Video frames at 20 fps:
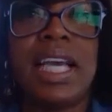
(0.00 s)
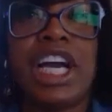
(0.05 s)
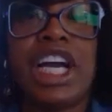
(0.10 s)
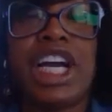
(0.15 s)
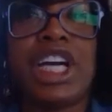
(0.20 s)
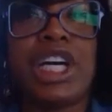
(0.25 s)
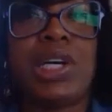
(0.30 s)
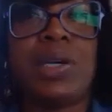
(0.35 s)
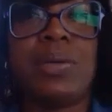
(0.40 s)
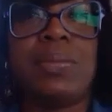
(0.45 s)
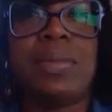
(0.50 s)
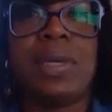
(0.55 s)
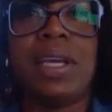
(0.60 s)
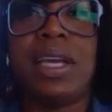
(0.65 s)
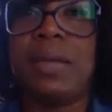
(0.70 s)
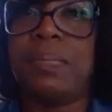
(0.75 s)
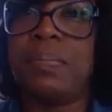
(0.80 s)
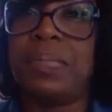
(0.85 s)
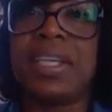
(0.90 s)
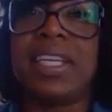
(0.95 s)

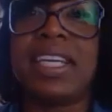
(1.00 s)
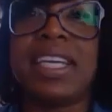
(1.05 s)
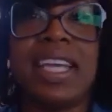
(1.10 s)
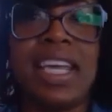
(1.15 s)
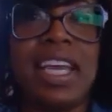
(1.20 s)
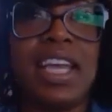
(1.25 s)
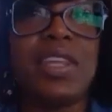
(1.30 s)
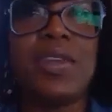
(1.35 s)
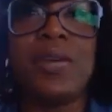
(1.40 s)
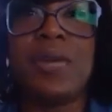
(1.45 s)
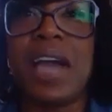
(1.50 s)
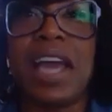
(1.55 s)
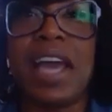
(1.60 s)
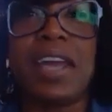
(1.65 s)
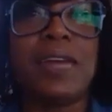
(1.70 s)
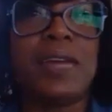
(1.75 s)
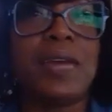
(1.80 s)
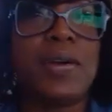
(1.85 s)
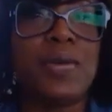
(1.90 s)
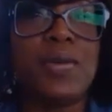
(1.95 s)
But again, you got to
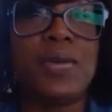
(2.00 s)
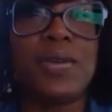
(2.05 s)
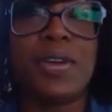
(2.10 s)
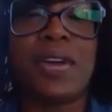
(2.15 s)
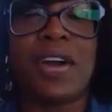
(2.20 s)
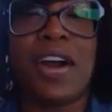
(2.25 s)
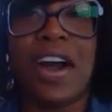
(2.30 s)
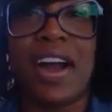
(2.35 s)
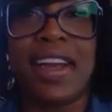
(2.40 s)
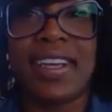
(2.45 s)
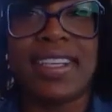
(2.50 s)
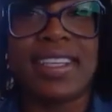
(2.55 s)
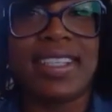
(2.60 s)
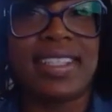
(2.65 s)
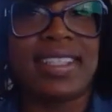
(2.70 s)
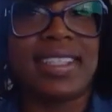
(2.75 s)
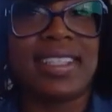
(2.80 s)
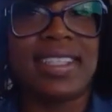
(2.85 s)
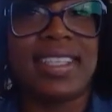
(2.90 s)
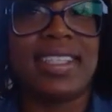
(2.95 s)
know who your
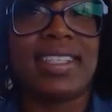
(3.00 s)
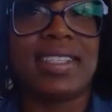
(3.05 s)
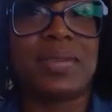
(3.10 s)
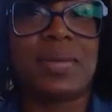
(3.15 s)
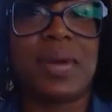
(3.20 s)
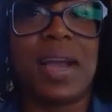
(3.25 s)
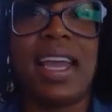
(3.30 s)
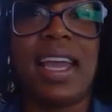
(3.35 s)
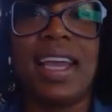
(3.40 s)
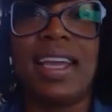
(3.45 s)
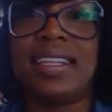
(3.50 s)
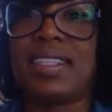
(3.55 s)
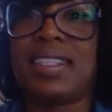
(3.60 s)
audience is, right?